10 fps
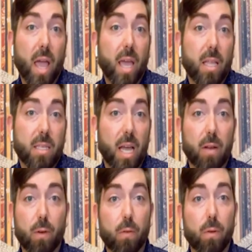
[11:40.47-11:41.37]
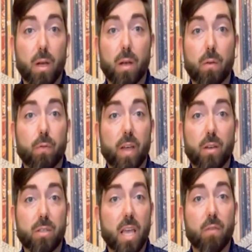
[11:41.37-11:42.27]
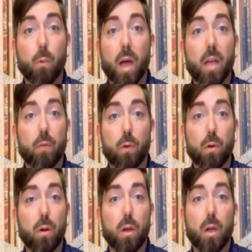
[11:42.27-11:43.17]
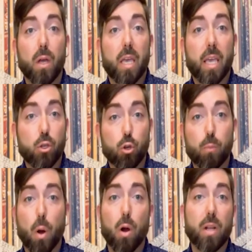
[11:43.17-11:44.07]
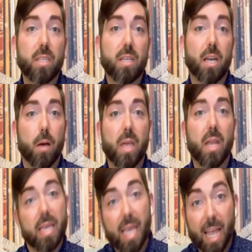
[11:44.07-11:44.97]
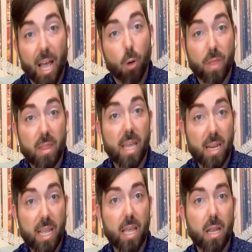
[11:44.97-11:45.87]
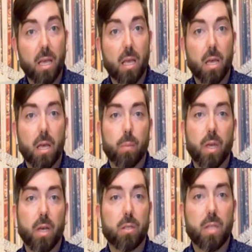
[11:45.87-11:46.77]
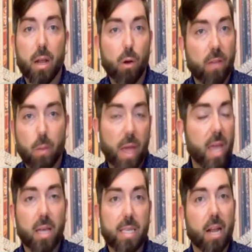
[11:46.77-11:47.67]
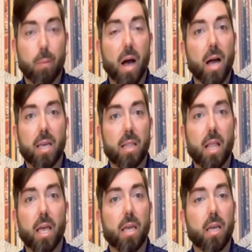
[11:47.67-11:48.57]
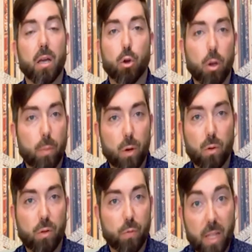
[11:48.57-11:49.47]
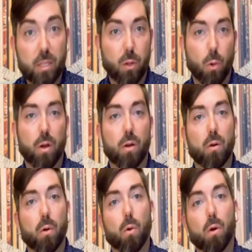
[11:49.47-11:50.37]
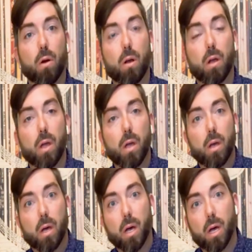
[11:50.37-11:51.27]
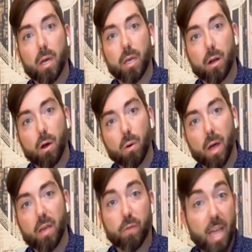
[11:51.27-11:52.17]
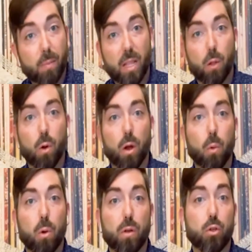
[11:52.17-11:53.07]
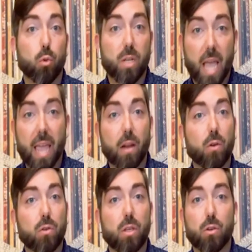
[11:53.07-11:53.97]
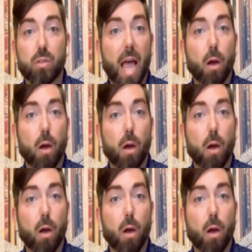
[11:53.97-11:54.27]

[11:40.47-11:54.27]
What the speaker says: way. It's kind of a fail-safe way for injured parties to come in and get help that they need, because they don't have to pay us out of pocket like a criminal defense lawyer or a family lawyer where there's retainers and there's